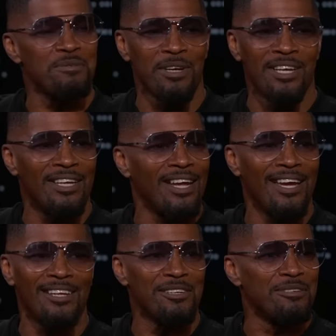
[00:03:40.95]
man.
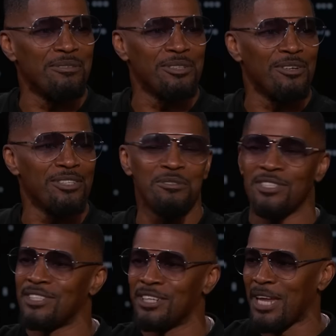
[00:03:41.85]
I didn't know what was going You
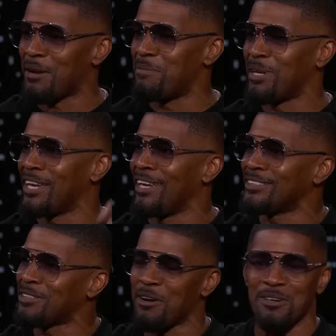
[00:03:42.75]
just looked like a big
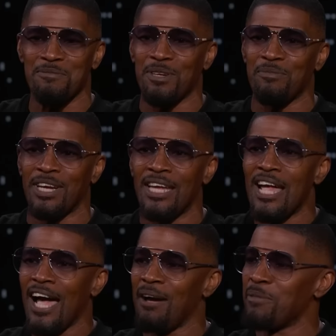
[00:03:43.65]
ass star to me, man.
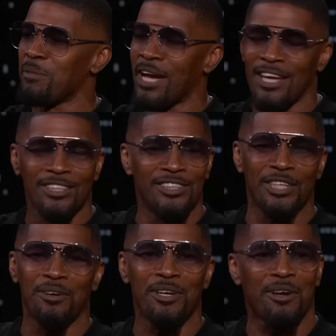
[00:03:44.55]
I remember I had a
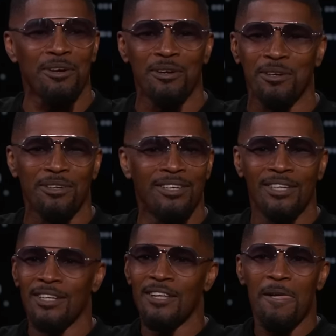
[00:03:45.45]
Jheri curl
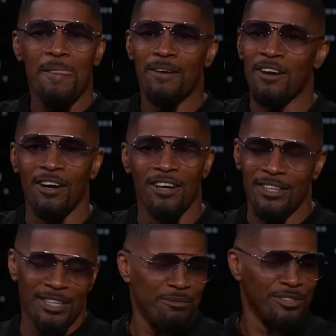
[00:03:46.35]
uh,
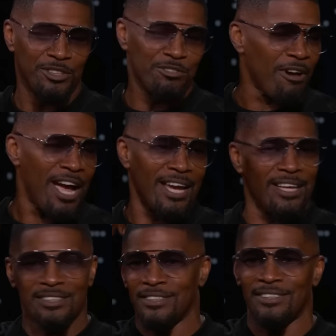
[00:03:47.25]
that was dry
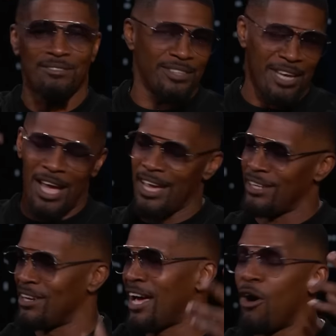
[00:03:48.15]
at the. T- I
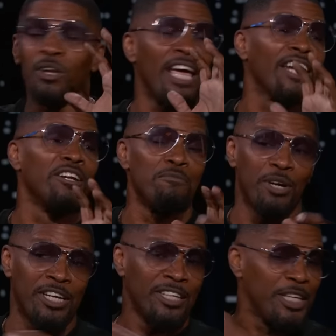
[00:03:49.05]
had. Brother. I only had enough
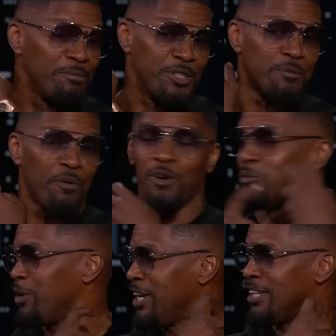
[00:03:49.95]
money to keep this part
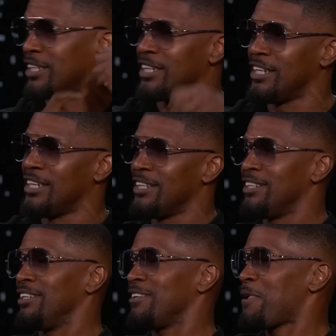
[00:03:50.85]
wet. Brother.
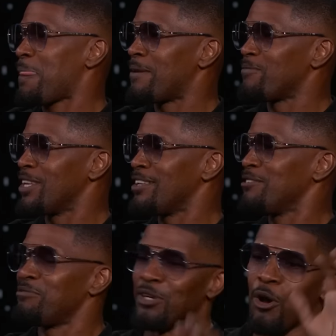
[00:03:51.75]
I
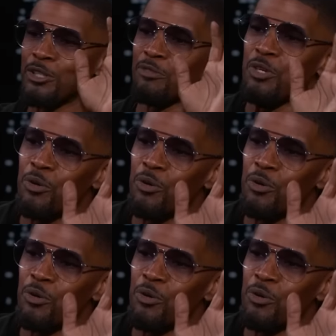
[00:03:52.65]
got Those evidence.